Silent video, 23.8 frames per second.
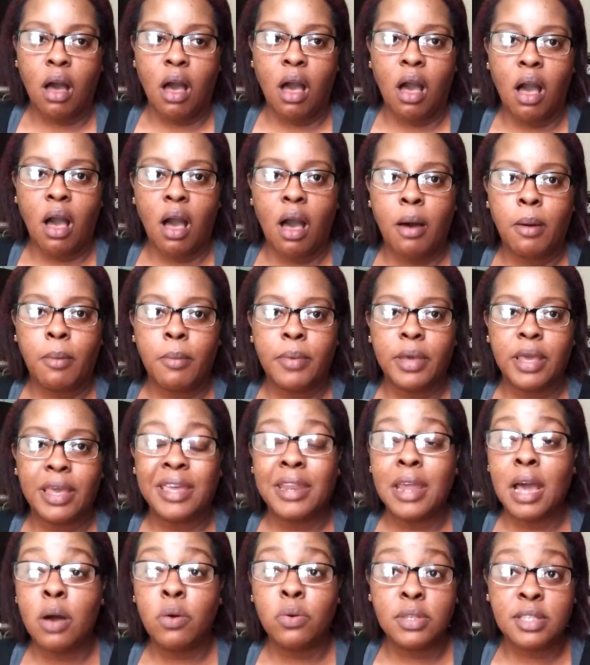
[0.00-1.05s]
Um,
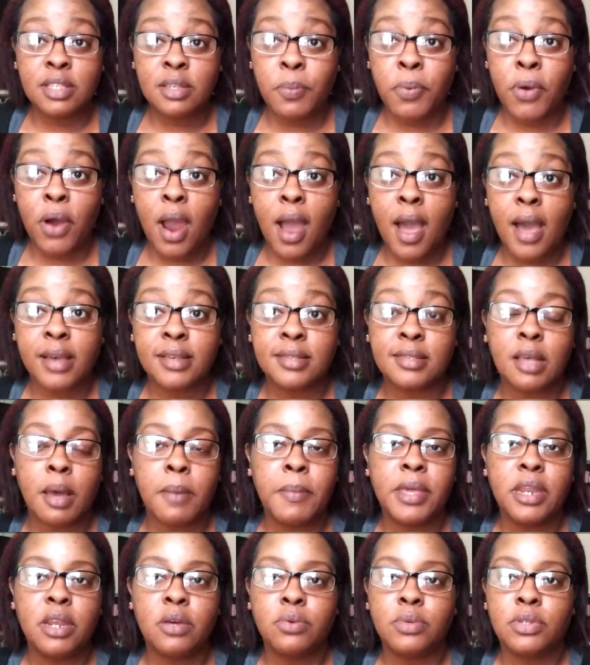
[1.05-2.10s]
and I was surprised. I
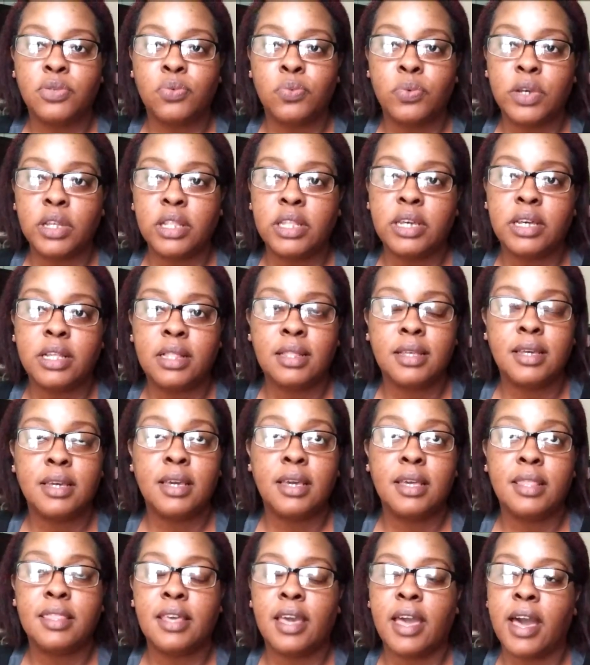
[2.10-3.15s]
mean, it was really
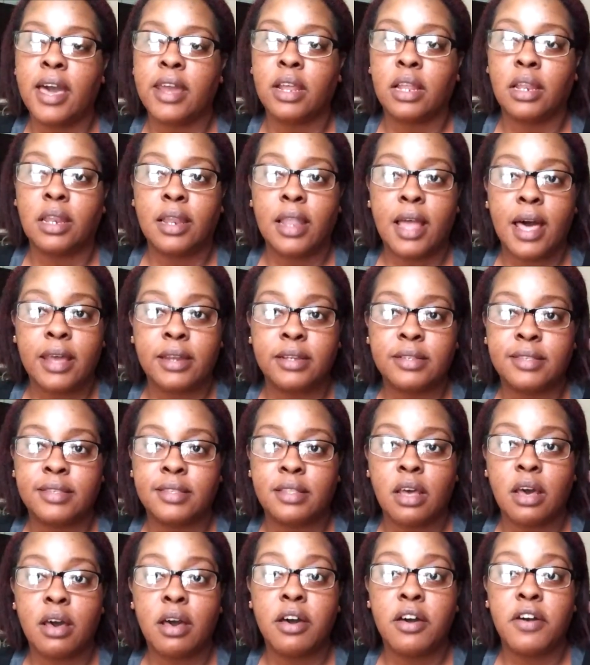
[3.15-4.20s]
clean. They had a lot of
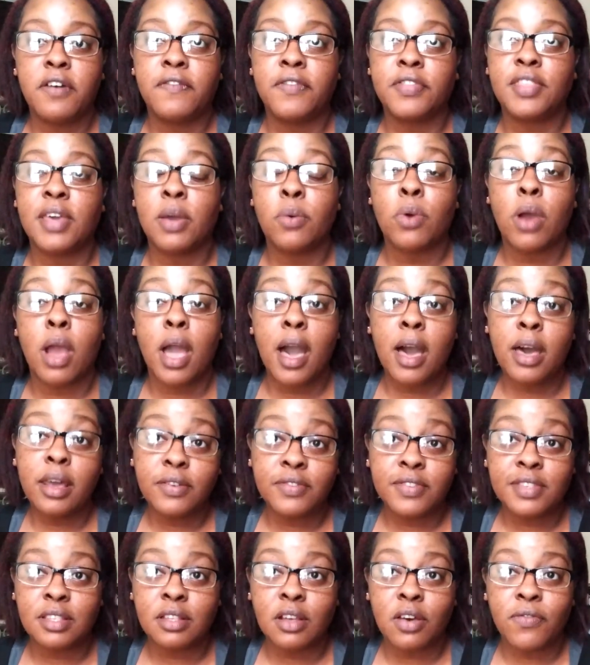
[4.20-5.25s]
stuff. They were out
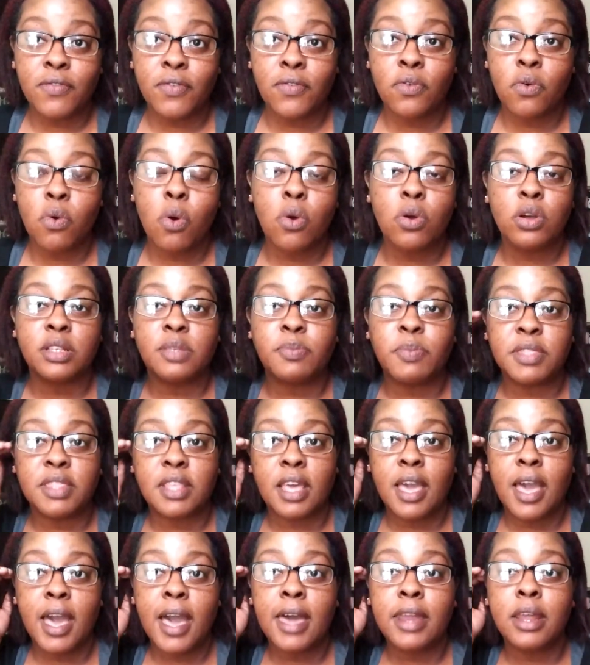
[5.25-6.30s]
of stuff, of course, but
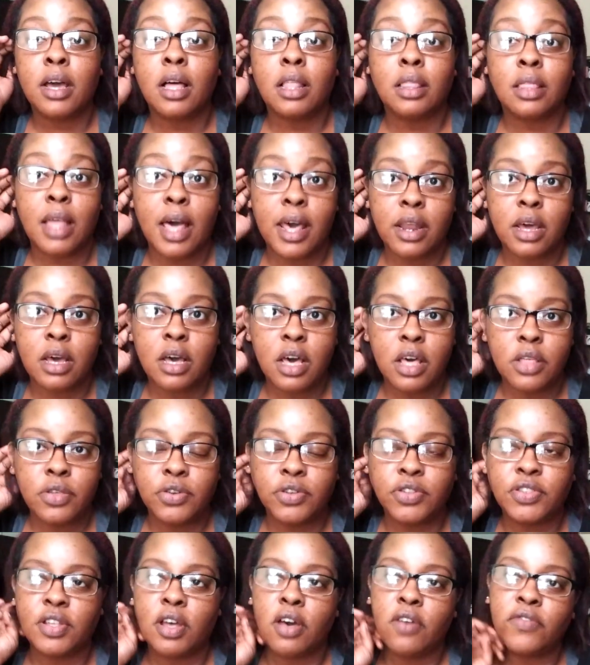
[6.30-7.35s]
they had a lot of
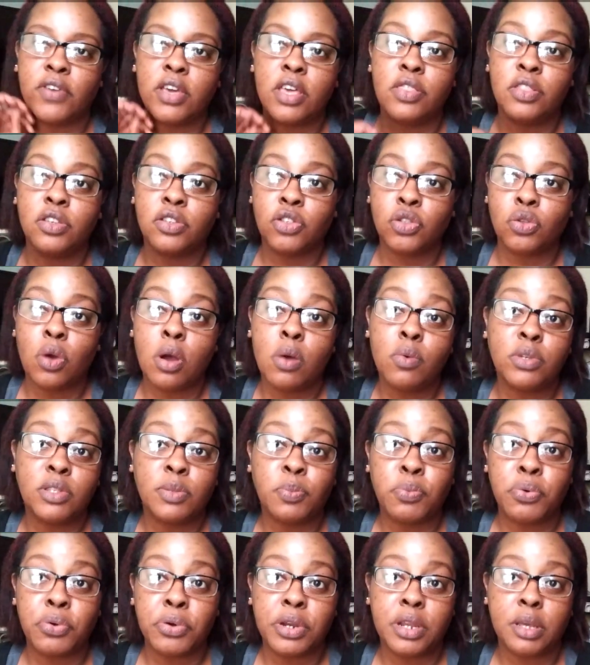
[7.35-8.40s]
other stuff, and the store was
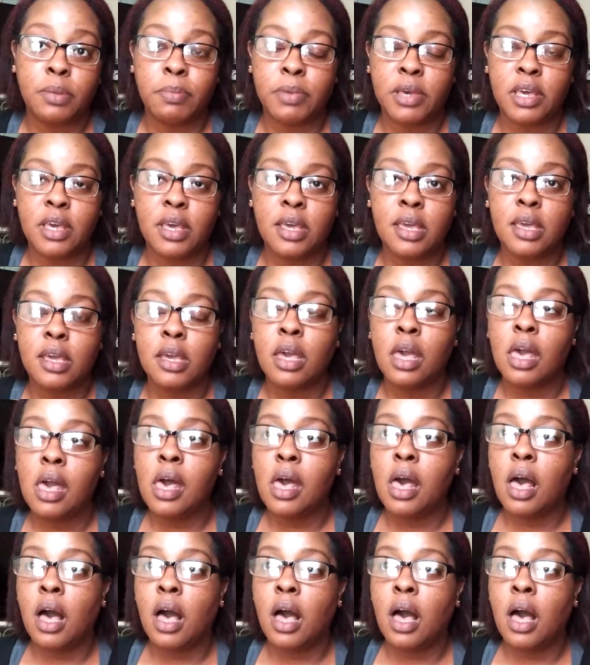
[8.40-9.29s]
pretty big.